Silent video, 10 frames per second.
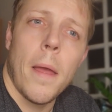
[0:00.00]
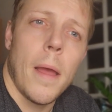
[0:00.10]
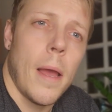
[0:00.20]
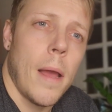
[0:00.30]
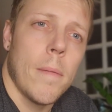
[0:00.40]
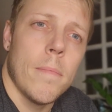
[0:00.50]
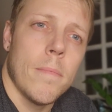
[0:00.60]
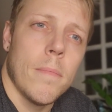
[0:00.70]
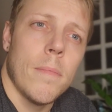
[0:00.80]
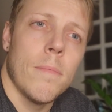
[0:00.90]
um,
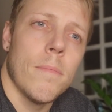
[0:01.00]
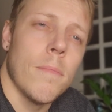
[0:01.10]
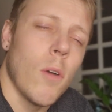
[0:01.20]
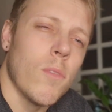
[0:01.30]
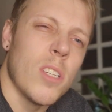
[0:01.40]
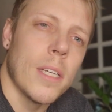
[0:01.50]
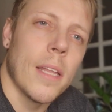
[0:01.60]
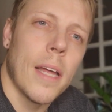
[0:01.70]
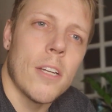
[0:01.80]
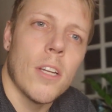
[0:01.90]
obviously get
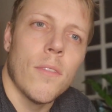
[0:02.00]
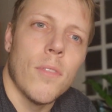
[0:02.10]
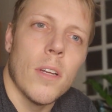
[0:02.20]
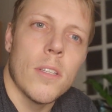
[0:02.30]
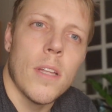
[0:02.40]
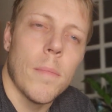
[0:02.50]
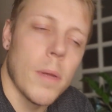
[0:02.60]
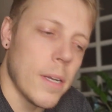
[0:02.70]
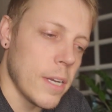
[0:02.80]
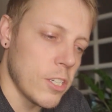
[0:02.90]
that checked first then. But
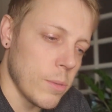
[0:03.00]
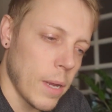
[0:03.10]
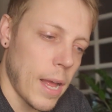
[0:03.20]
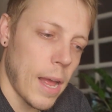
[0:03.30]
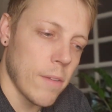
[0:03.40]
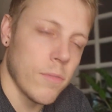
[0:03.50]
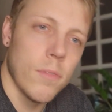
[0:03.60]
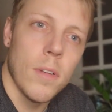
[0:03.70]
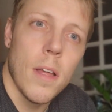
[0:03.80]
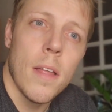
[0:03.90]
unless you have,
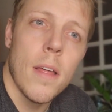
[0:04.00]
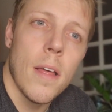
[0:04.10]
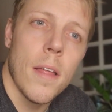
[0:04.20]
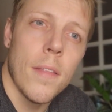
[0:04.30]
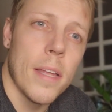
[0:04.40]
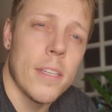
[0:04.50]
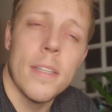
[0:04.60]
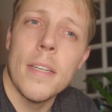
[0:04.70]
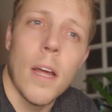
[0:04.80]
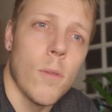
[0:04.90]
there's
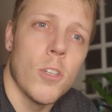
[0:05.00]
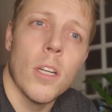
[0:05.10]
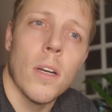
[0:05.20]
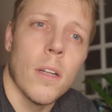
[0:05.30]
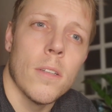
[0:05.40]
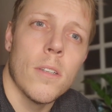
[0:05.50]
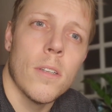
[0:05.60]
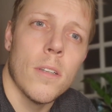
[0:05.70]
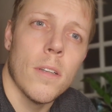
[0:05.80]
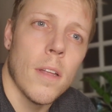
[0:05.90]
no chance
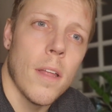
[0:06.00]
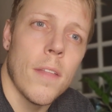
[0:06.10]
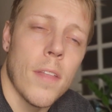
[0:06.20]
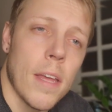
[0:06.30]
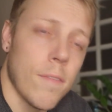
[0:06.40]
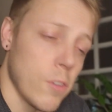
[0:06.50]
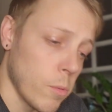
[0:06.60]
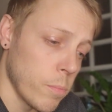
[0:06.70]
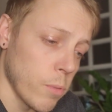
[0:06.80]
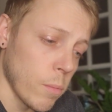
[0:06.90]
that if your
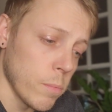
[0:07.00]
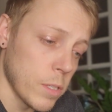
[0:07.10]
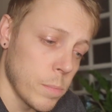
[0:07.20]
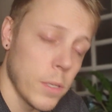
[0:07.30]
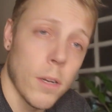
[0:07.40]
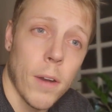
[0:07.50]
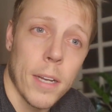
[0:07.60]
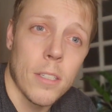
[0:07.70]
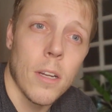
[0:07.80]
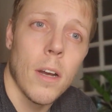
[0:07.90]
problem is pure
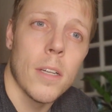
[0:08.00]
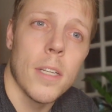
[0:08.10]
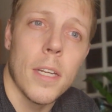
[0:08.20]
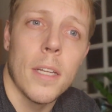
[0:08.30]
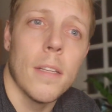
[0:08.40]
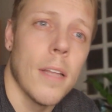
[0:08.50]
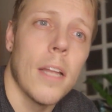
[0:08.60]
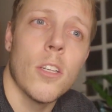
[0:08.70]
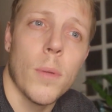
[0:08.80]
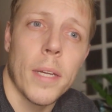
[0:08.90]
anxiety, that
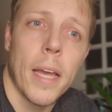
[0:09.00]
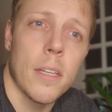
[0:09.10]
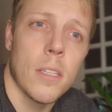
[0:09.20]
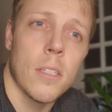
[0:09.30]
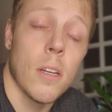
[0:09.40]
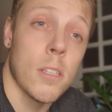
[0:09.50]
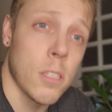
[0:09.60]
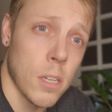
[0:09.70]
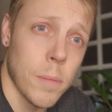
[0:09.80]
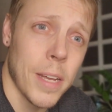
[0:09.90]
doing exercise is
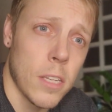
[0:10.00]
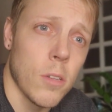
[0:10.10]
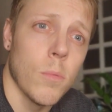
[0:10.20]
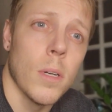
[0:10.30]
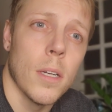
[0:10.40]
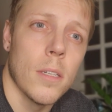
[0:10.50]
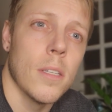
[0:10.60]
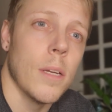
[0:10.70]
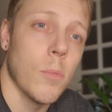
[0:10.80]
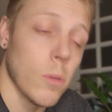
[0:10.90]
going to make you worse.
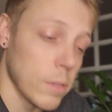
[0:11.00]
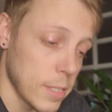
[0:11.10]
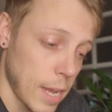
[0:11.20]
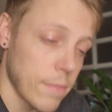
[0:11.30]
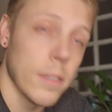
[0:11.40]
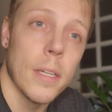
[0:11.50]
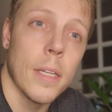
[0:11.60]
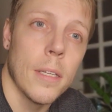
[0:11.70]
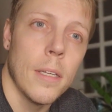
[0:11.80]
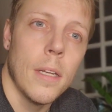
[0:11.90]
It will definitely
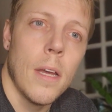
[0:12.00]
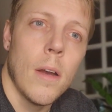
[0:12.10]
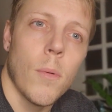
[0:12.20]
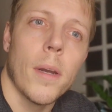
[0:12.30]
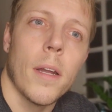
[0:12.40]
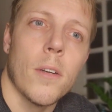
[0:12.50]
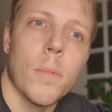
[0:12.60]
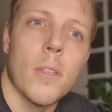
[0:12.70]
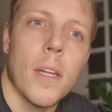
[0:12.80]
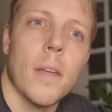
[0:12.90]
100%
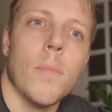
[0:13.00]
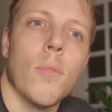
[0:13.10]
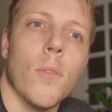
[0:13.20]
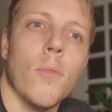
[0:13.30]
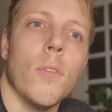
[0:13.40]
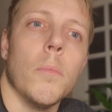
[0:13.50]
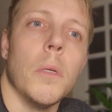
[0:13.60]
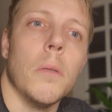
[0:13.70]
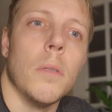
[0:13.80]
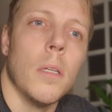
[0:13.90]
improve your
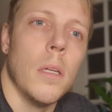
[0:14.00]
mood.